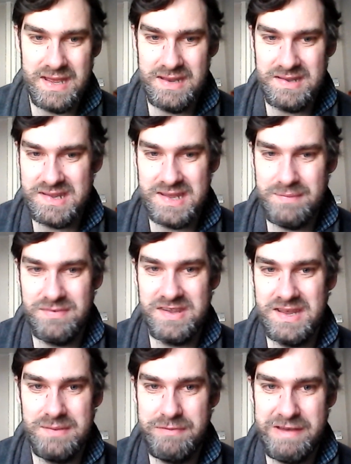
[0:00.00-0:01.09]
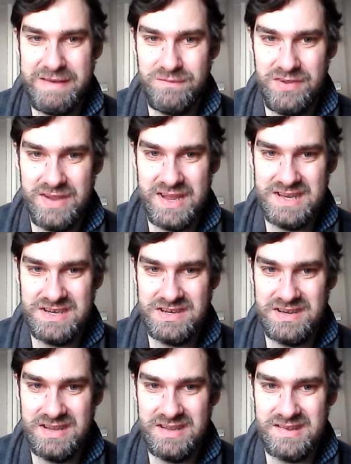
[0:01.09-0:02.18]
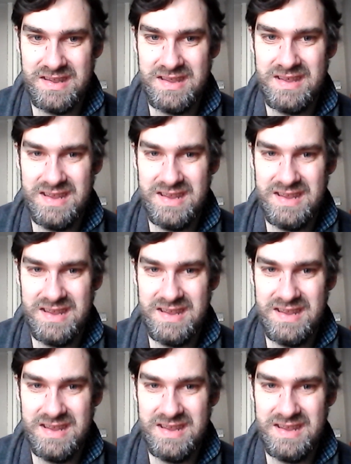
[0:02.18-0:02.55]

and Sam's deadpan reaction is